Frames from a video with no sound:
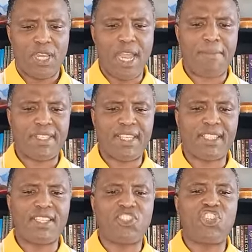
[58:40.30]
Number
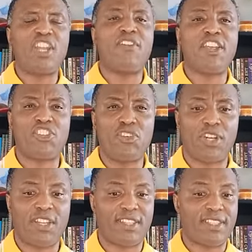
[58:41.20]
six is generational
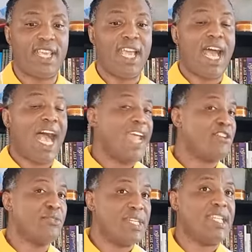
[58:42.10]
curses. I
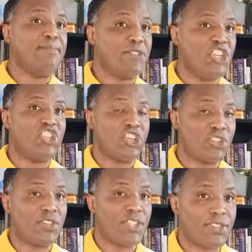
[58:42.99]
do deep
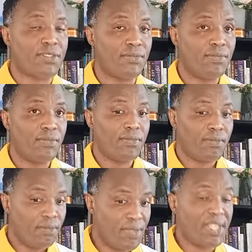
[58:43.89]
teachings on this.
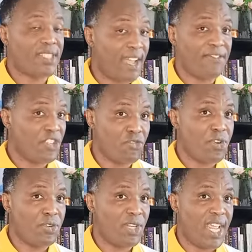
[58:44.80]
This stuff is
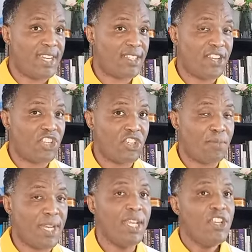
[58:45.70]
real, ladies and
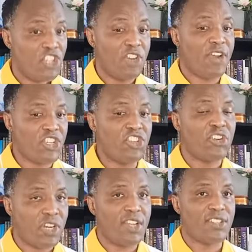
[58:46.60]
gentlemen.
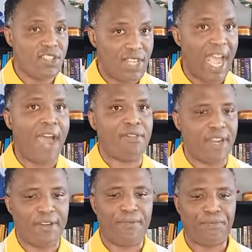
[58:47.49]
Generational curses are
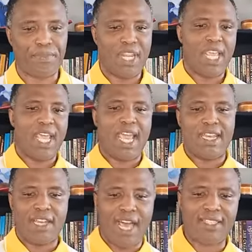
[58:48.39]
real.
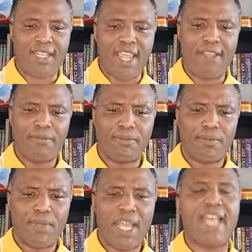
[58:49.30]
And lastly,
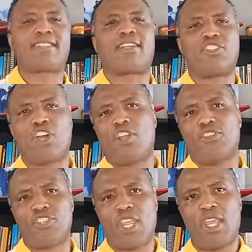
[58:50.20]

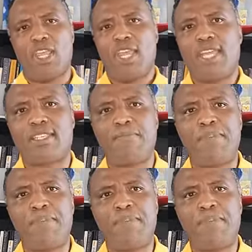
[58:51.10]
eschatology. It's a